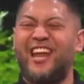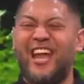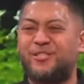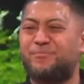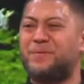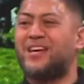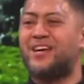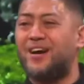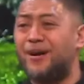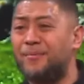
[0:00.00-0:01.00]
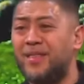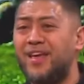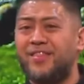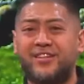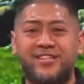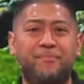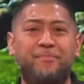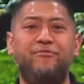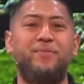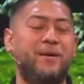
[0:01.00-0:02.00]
Let's become the type of